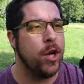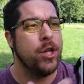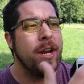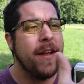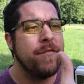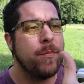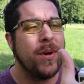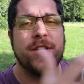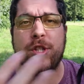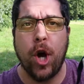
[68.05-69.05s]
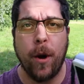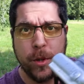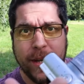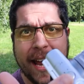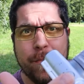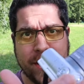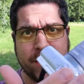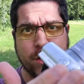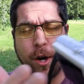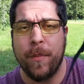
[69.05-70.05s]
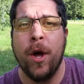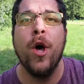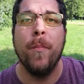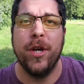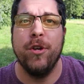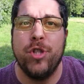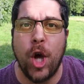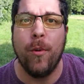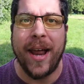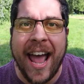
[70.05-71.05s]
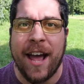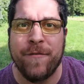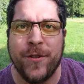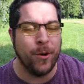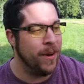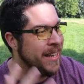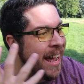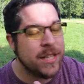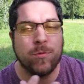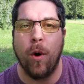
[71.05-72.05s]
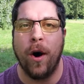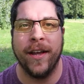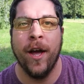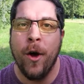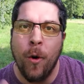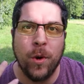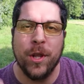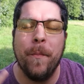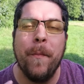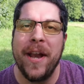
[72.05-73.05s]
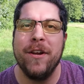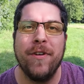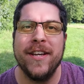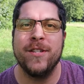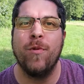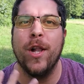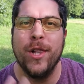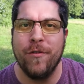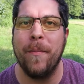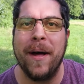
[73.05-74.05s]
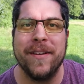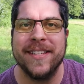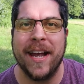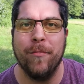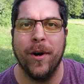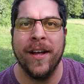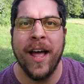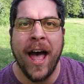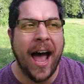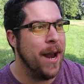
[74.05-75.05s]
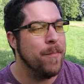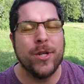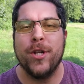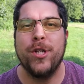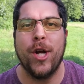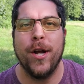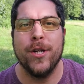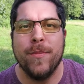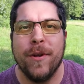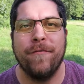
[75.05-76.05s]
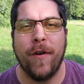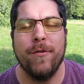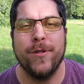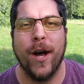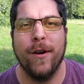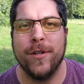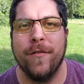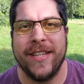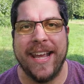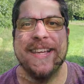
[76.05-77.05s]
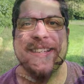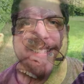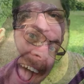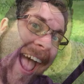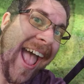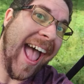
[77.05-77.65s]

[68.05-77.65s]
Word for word: You didn't have to press the top, you can press the top, but you don't have to. And that's why, one of the many reasons why I love about this camera. And I'm just going to show you some of the photos I've taken today.